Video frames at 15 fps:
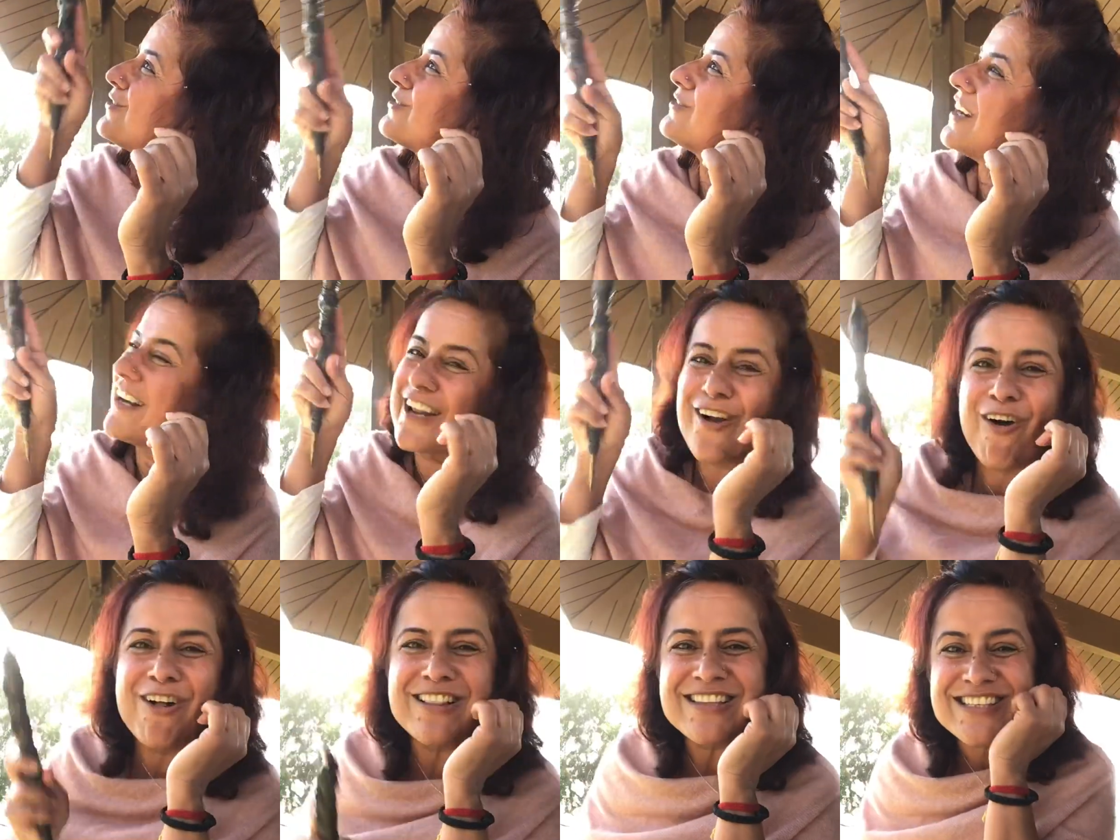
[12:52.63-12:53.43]
love
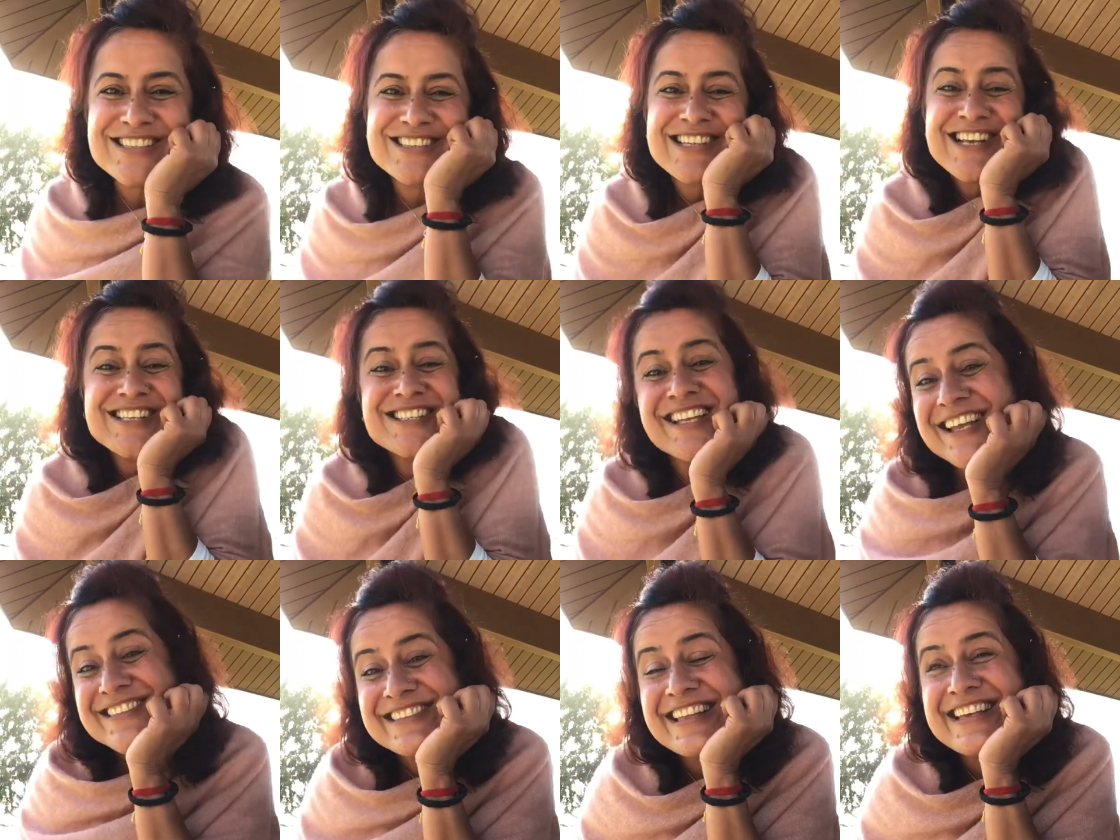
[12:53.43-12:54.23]
creating all these
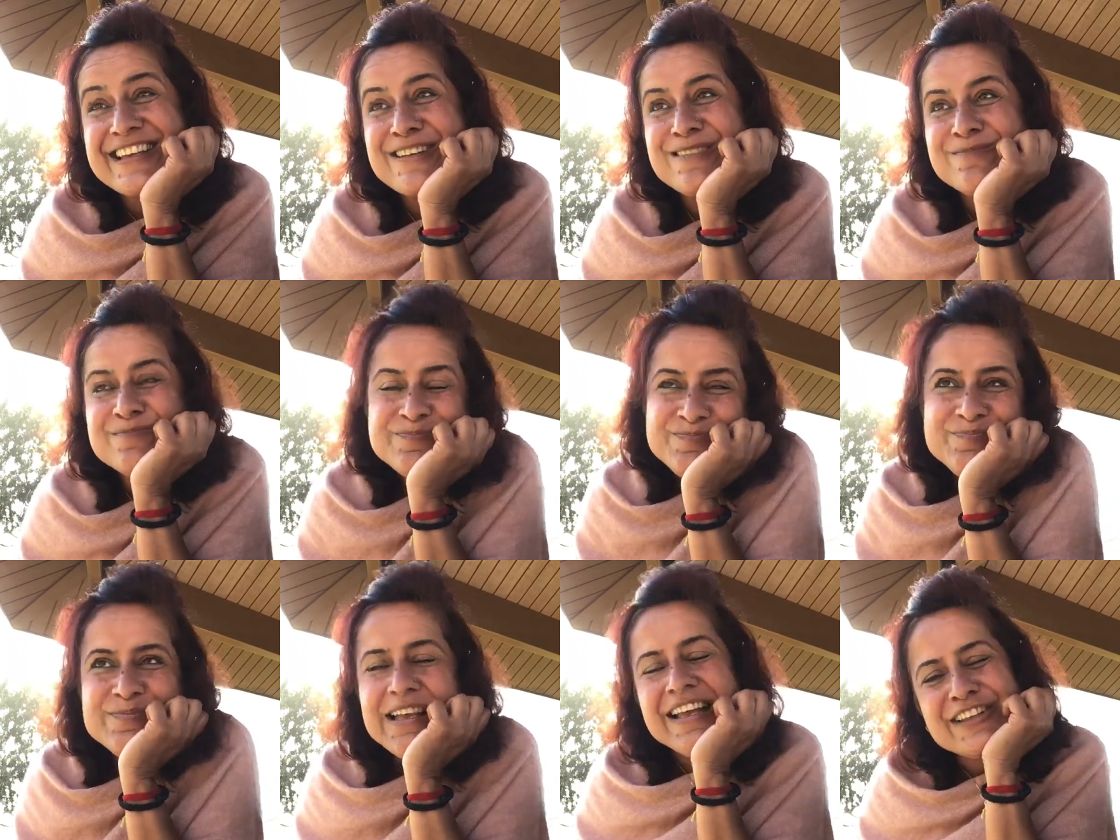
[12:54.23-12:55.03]
things in the
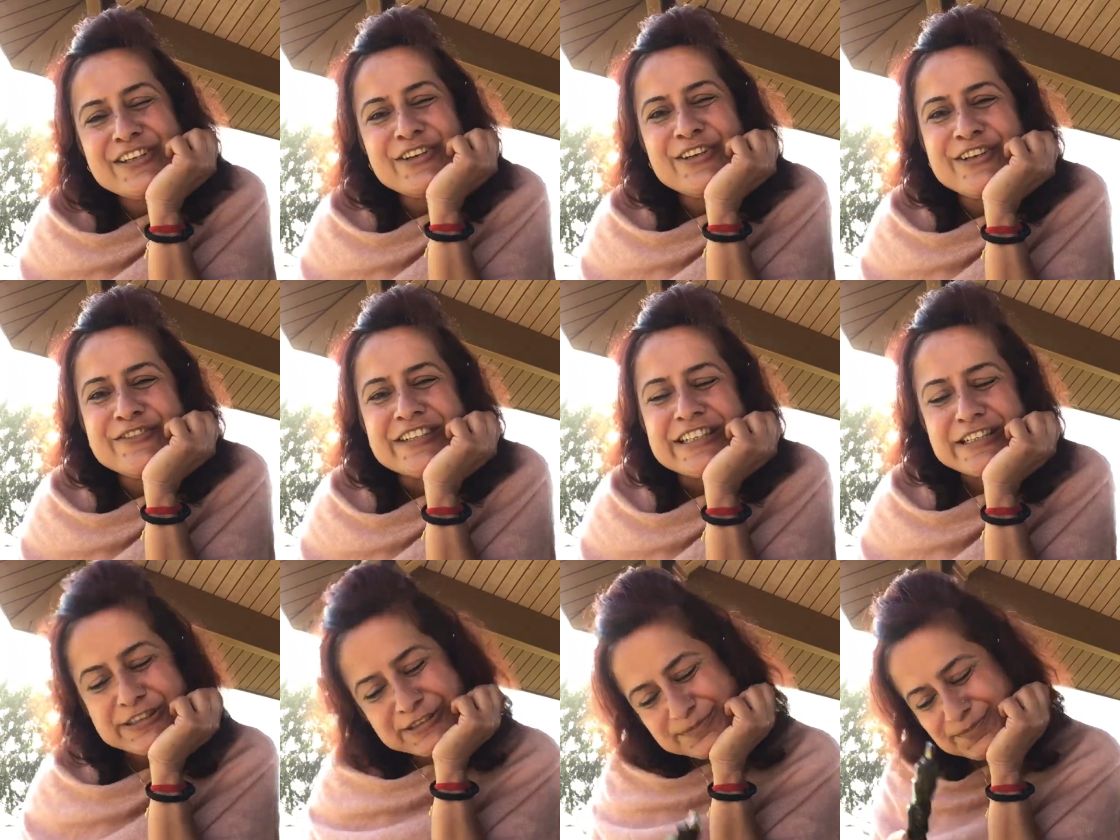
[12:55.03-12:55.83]

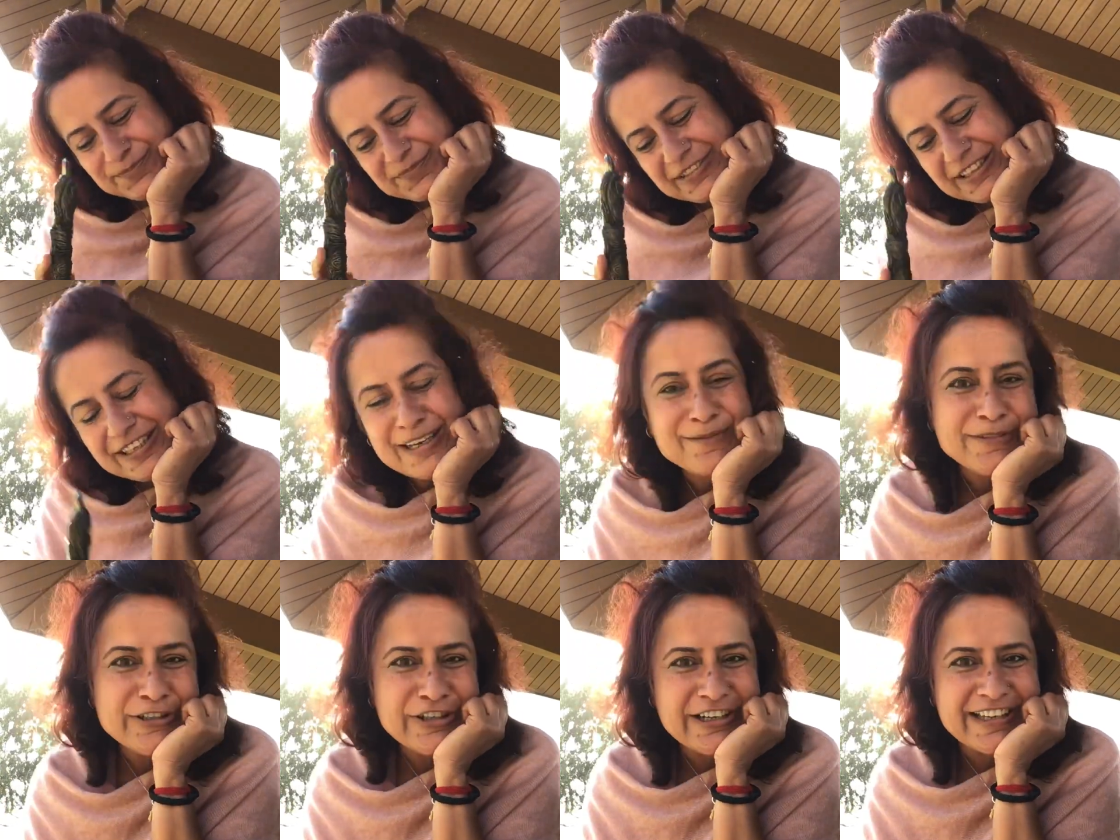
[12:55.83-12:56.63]
universe,
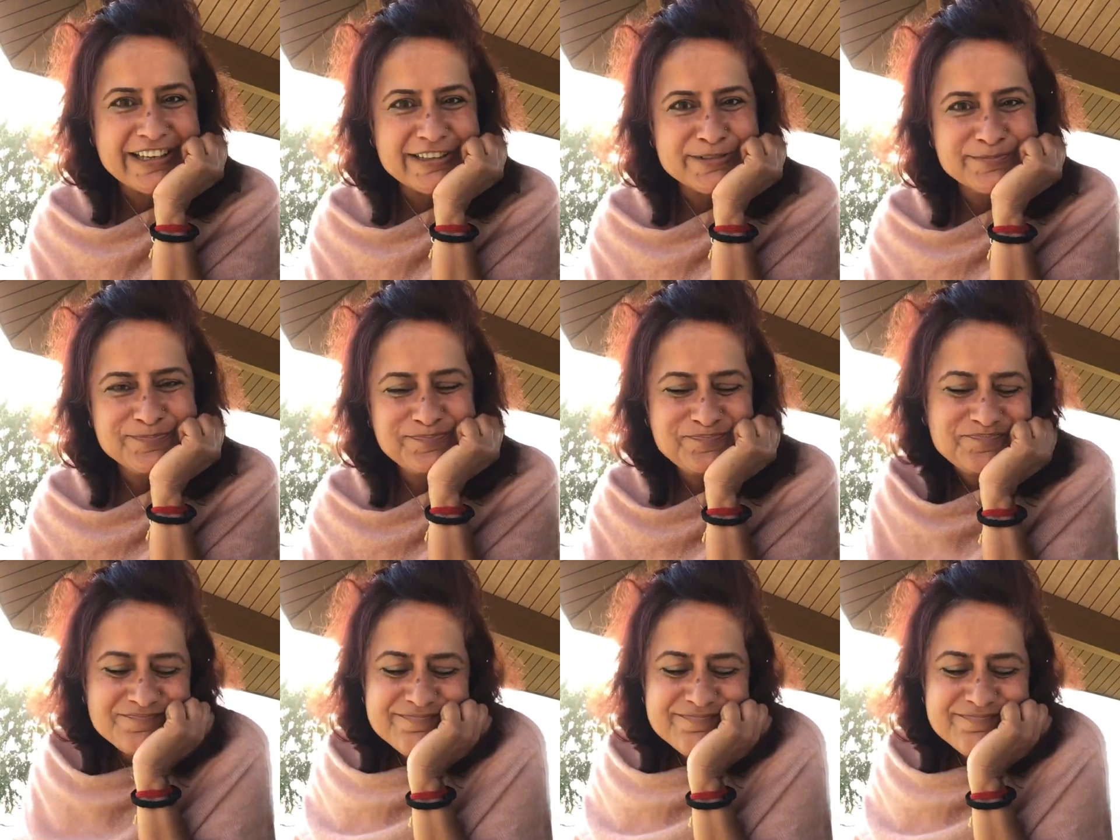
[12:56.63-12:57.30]
and I'm learning.